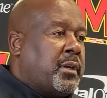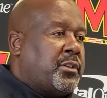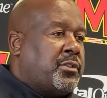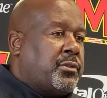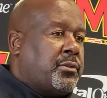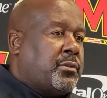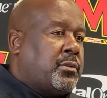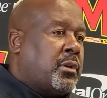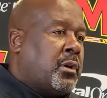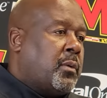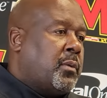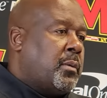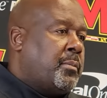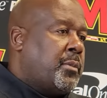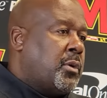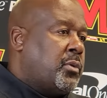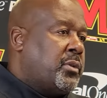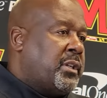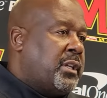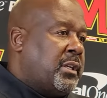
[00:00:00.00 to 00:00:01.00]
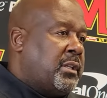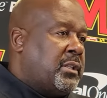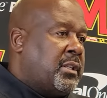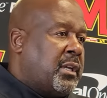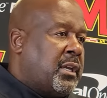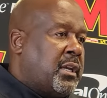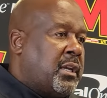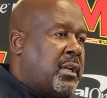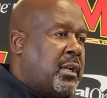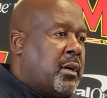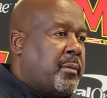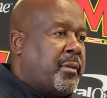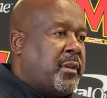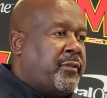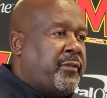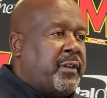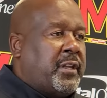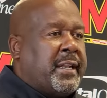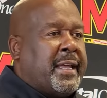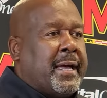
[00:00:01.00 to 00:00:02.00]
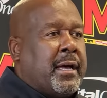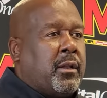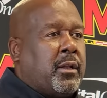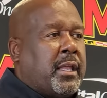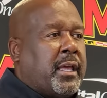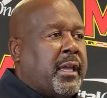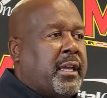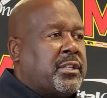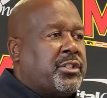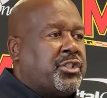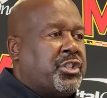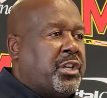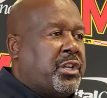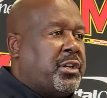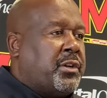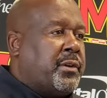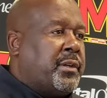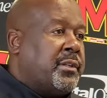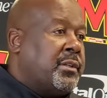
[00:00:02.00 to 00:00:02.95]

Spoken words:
as you saw with Mokite and Ami Finau last year,